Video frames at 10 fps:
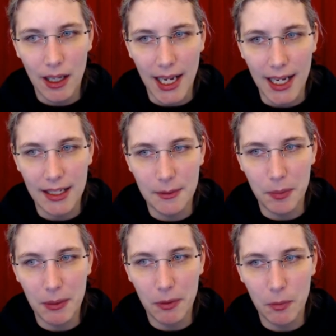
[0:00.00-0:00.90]
And
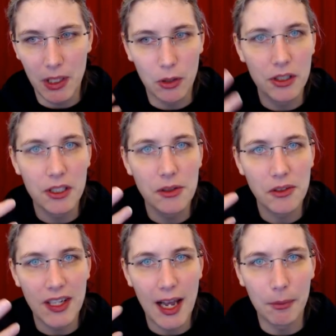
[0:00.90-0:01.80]
people were
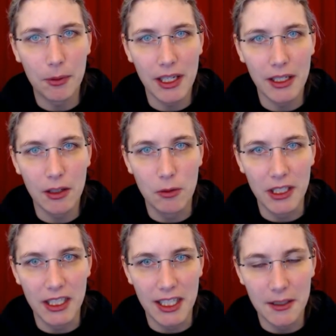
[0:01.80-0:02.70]
continuously upgrading over
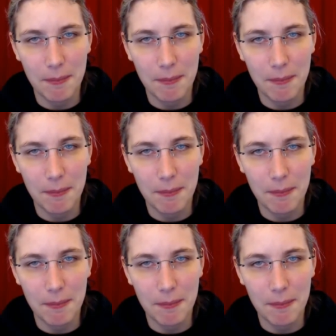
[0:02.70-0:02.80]
Git.